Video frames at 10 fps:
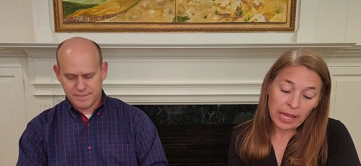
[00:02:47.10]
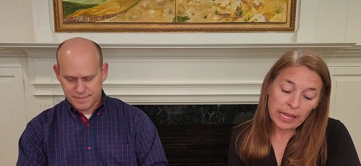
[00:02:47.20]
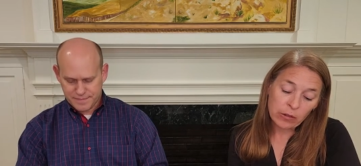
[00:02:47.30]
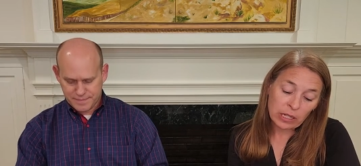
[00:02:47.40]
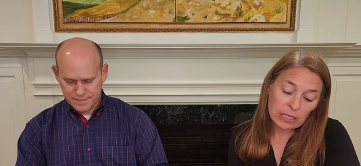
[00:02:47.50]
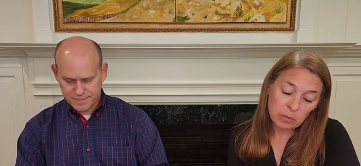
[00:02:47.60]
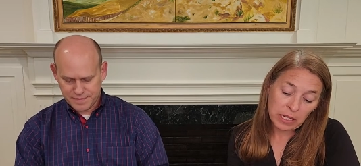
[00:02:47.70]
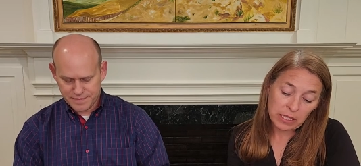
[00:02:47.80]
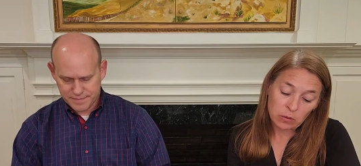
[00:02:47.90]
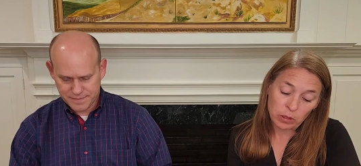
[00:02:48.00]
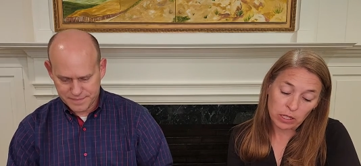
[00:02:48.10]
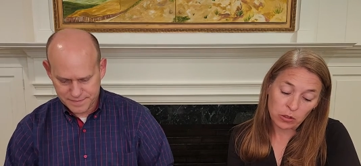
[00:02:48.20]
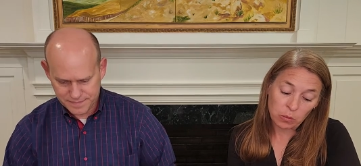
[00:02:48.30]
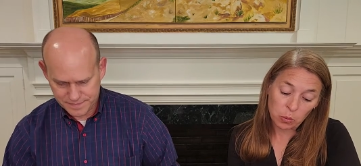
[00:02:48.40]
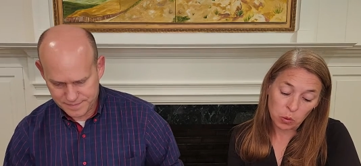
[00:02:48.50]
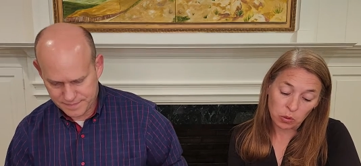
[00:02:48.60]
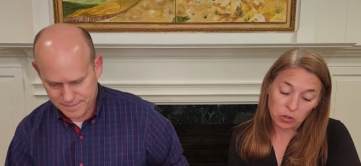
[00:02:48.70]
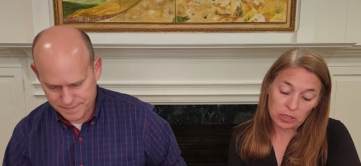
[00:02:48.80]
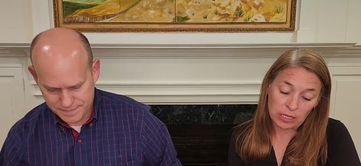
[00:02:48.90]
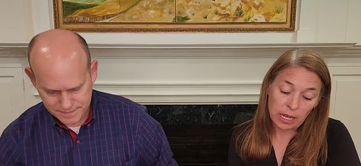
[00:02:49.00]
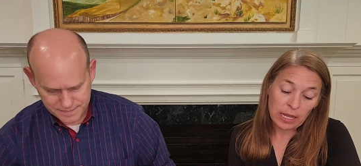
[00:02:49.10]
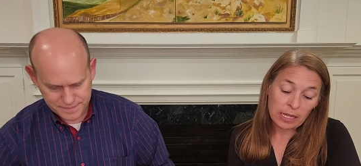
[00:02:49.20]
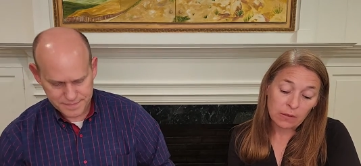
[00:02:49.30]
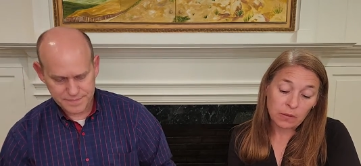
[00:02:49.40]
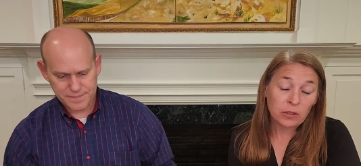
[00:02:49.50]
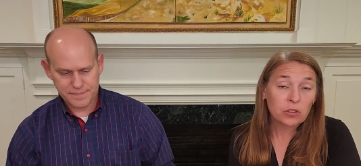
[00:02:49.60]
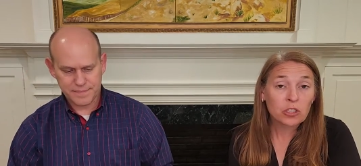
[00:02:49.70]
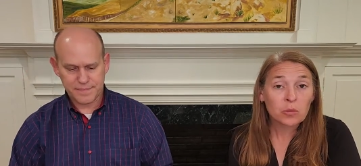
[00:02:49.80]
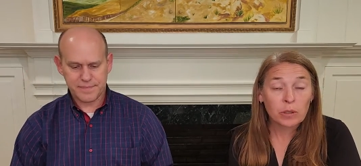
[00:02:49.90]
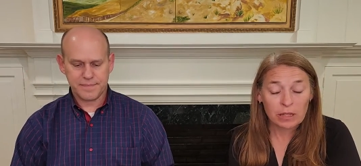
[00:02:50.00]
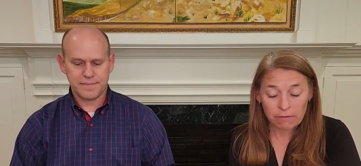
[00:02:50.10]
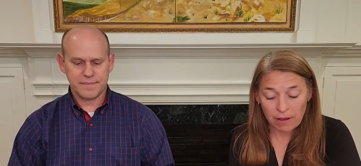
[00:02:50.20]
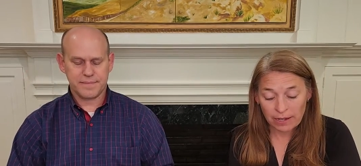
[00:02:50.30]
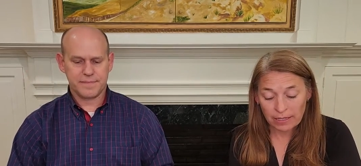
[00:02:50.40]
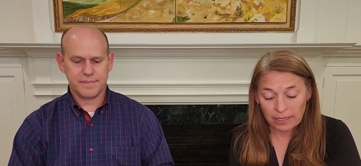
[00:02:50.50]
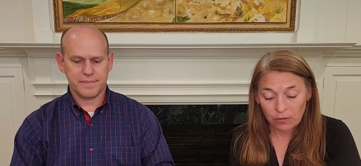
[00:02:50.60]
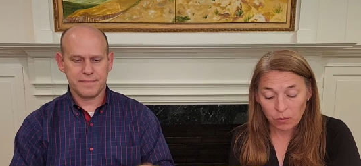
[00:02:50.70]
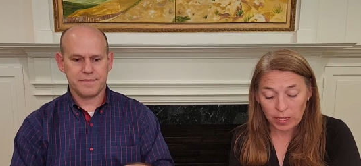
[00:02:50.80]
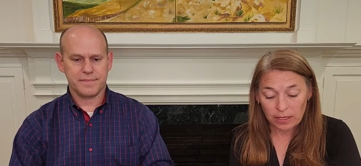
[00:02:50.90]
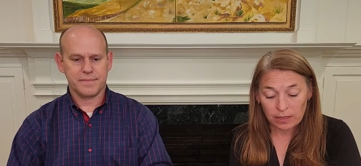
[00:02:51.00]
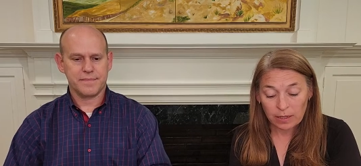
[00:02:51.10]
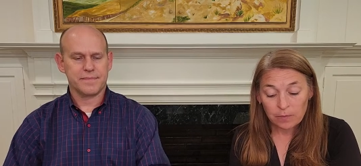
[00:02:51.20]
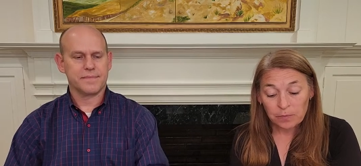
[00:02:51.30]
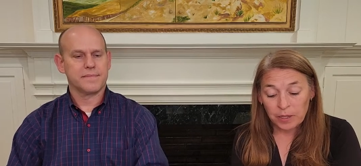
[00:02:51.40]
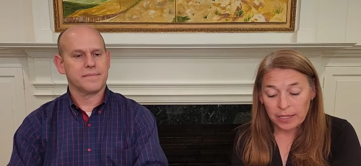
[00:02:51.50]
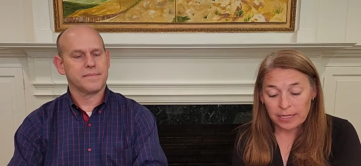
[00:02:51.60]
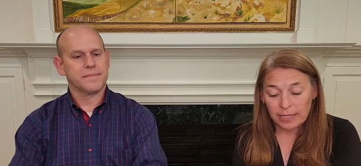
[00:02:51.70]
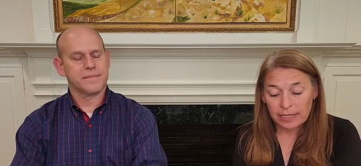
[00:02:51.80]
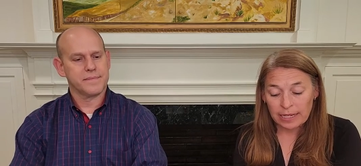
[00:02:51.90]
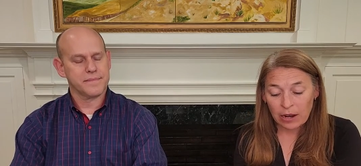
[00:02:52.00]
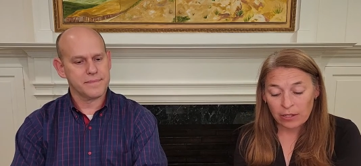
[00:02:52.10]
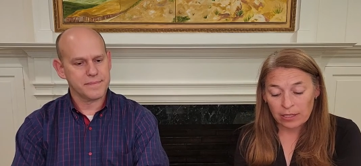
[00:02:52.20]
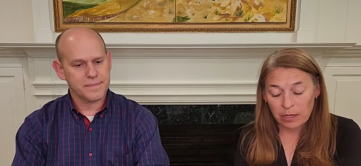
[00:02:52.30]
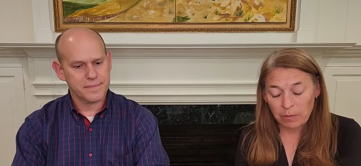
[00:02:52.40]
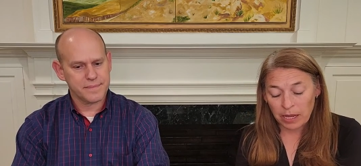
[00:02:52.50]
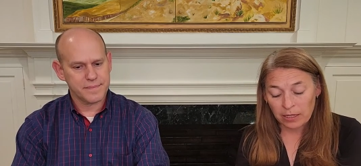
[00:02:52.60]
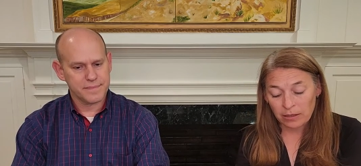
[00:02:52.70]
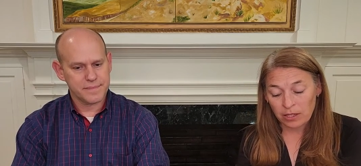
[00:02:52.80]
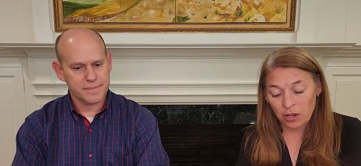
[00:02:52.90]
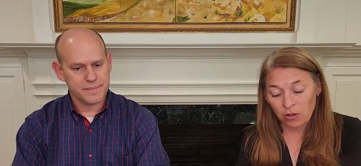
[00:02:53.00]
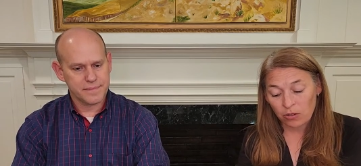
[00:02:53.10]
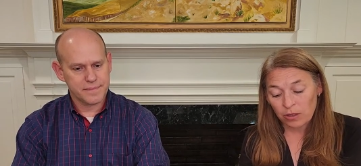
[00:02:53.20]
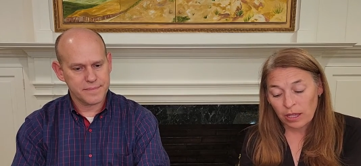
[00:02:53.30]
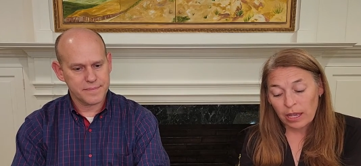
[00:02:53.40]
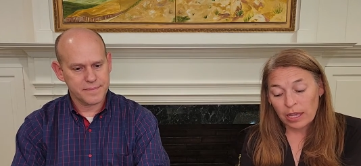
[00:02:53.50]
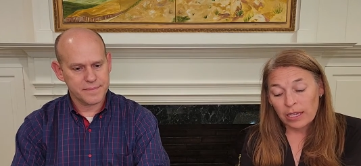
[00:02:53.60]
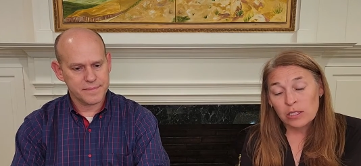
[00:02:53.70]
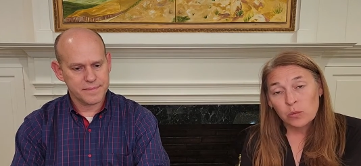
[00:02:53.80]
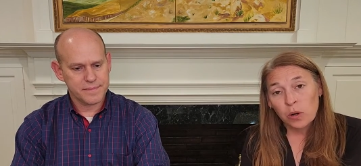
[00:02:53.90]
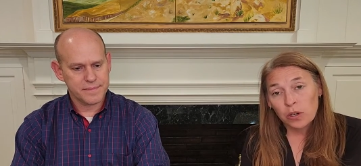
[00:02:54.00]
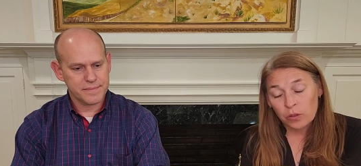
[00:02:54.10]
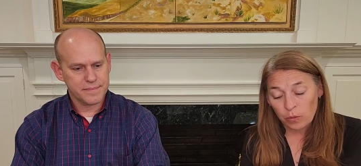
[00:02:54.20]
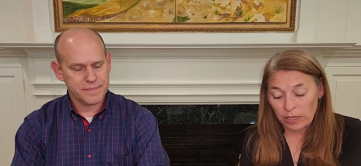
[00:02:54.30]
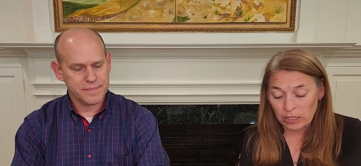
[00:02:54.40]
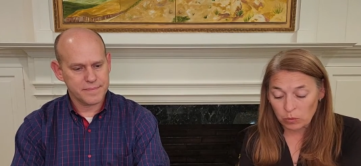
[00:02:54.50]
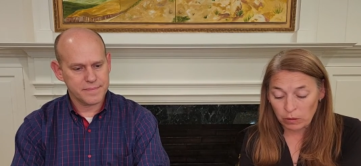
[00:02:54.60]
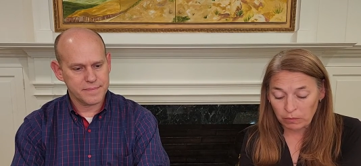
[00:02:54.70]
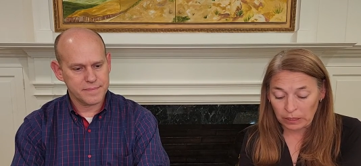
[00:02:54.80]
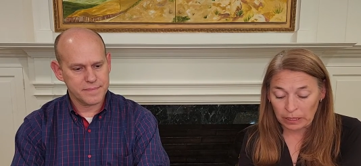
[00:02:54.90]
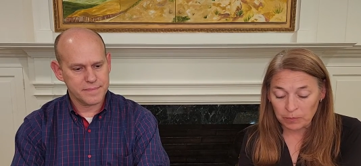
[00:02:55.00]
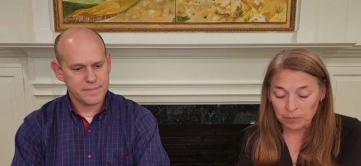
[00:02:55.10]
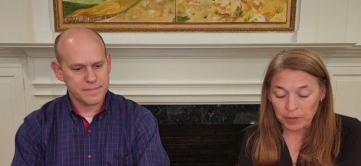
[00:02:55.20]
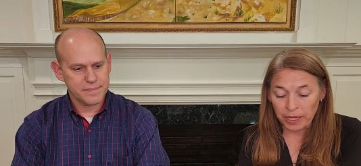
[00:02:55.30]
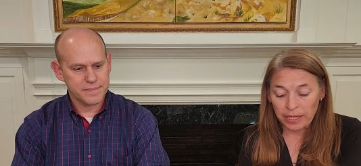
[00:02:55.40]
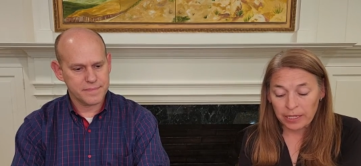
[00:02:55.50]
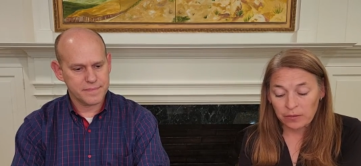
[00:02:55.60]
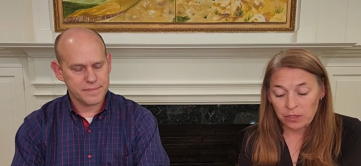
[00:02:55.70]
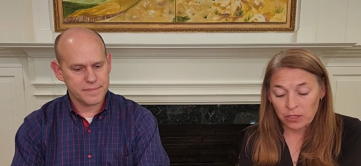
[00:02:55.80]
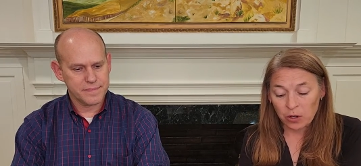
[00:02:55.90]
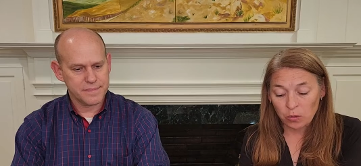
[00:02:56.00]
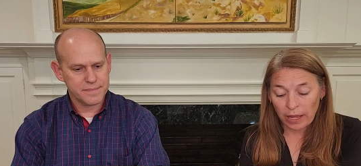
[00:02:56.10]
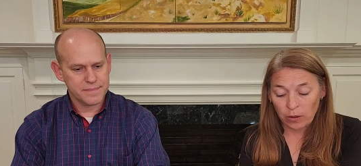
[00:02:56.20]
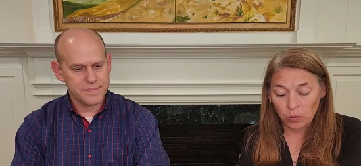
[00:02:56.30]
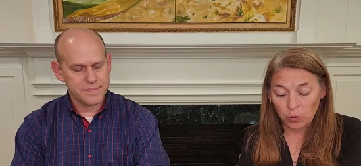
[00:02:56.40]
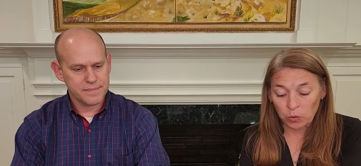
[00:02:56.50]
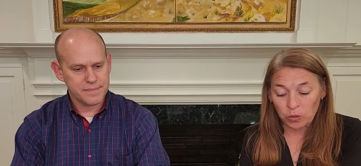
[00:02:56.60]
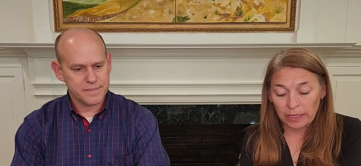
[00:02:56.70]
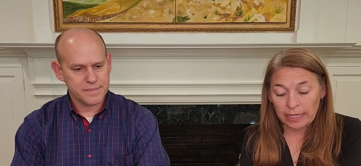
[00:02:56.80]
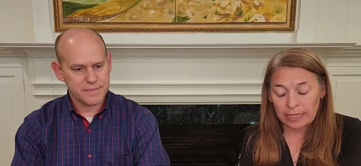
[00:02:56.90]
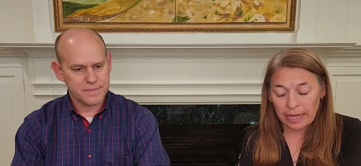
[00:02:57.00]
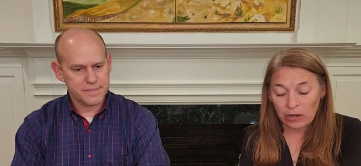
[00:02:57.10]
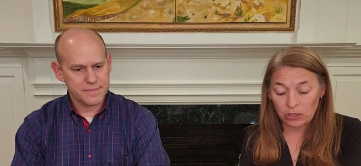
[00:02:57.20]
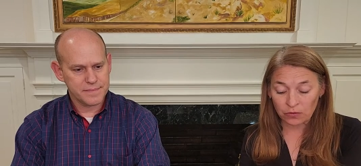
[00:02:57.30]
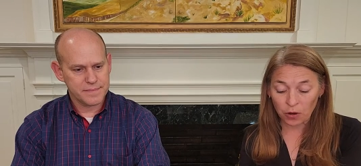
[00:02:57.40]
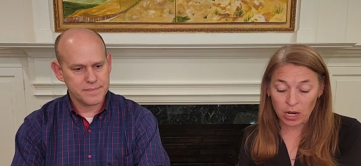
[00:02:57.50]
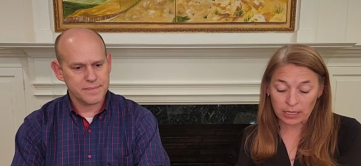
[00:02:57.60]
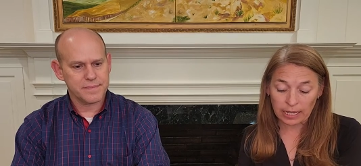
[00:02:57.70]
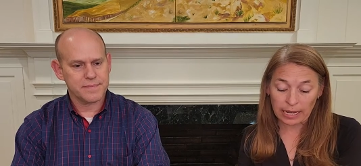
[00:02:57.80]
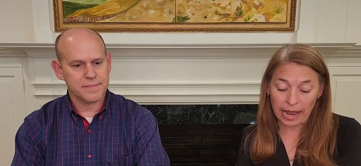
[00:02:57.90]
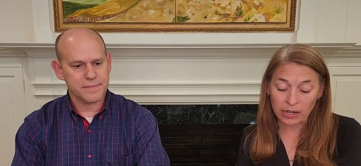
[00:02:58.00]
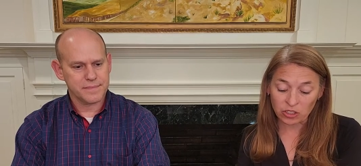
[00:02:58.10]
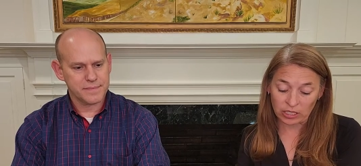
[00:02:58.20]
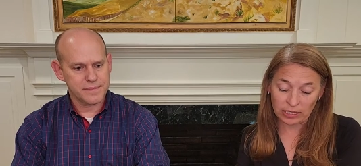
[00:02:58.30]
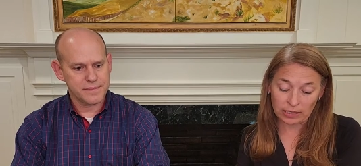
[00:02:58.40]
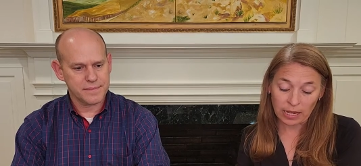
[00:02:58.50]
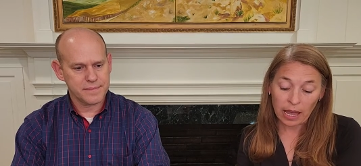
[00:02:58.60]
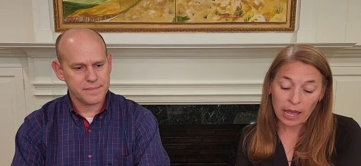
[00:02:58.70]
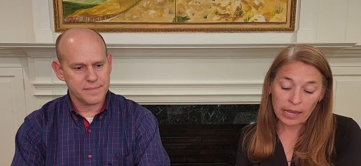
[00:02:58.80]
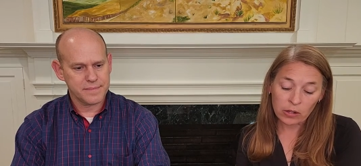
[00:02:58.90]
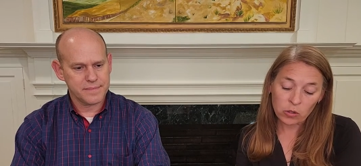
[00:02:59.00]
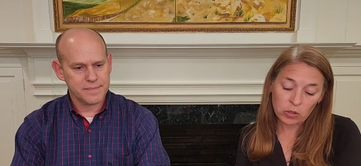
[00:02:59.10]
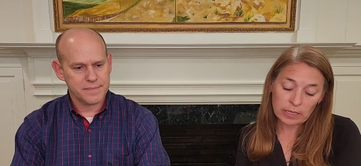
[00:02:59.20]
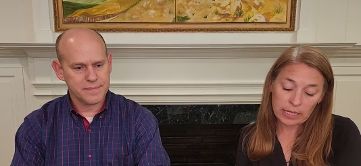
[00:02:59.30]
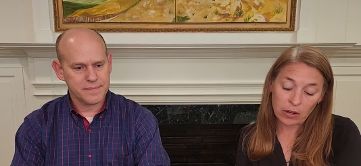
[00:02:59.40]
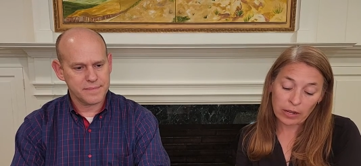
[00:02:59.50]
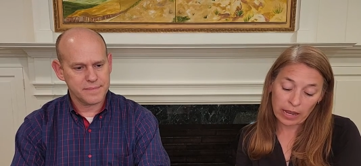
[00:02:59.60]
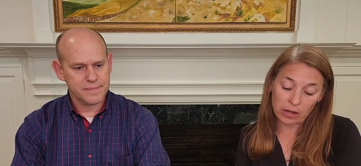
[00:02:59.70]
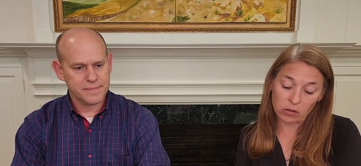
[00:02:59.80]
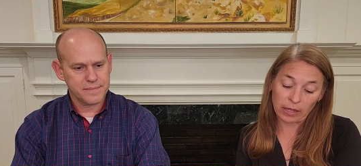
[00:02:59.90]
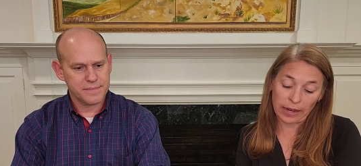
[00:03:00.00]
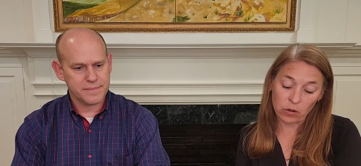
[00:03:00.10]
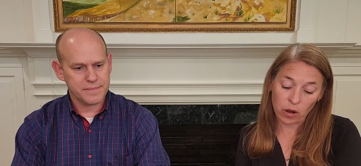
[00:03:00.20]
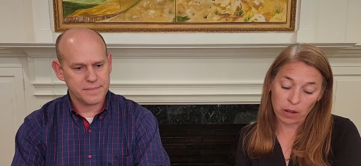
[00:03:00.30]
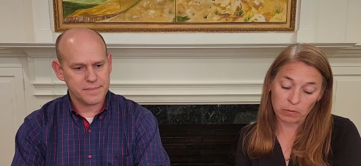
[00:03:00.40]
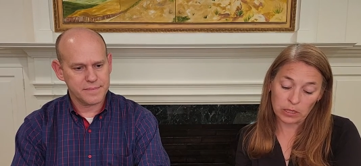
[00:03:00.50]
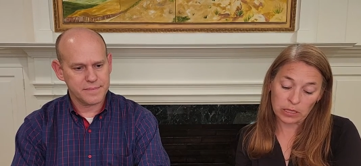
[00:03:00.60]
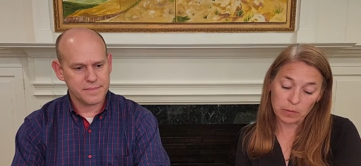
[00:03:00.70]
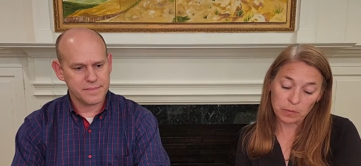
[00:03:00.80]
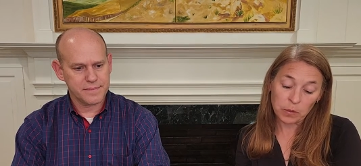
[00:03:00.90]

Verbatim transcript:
Speaker 1: He grants peace within your borders. He fills you with the finest of wheat. He sends out his command to the earth. His word runs swiftly. He gives snow like wool. He scatters frost like ashes. He hurls down hail like crumbs.